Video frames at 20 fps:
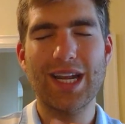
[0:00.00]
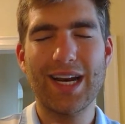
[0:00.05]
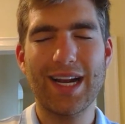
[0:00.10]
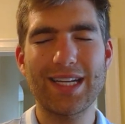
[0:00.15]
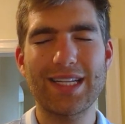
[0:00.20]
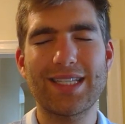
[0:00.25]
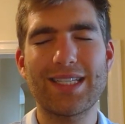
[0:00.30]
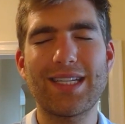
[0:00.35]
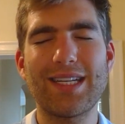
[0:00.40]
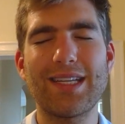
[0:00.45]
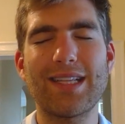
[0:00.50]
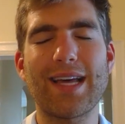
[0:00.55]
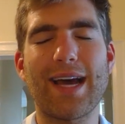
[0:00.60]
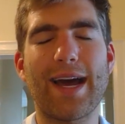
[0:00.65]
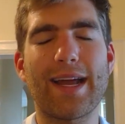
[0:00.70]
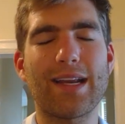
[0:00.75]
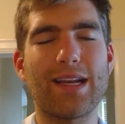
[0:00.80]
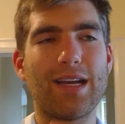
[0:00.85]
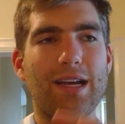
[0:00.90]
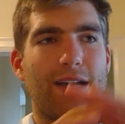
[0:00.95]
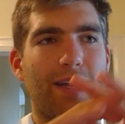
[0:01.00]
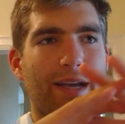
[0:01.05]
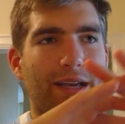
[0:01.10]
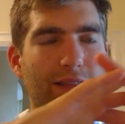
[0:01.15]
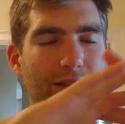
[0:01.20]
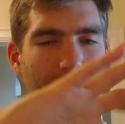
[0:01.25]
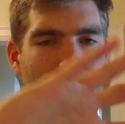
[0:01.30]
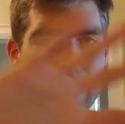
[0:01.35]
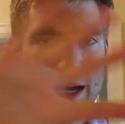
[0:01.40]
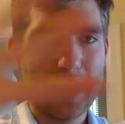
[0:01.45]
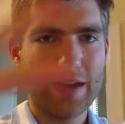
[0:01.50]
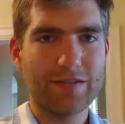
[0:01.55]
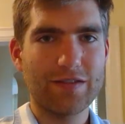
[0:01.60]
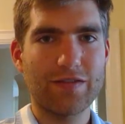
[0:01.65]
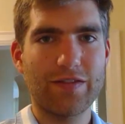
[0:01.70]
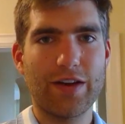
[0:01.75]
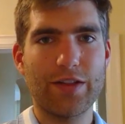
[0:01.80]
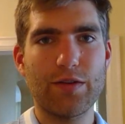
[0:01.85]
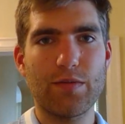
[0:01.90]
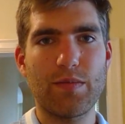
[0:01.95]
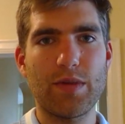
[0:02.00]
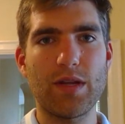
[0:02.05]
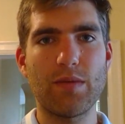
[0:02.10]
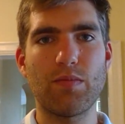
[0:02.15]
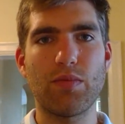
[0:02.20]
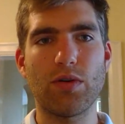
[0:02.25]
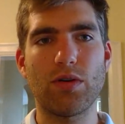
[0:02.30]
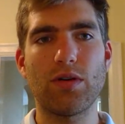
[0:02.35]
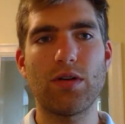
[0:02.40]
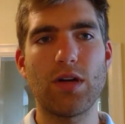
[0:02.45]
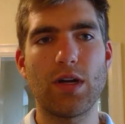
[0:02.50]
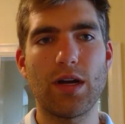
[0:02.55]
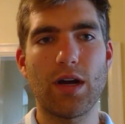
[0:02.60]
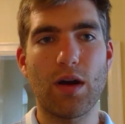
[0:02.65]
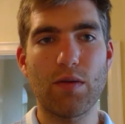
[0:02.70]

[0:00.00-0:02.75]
can I see that in the lives of other people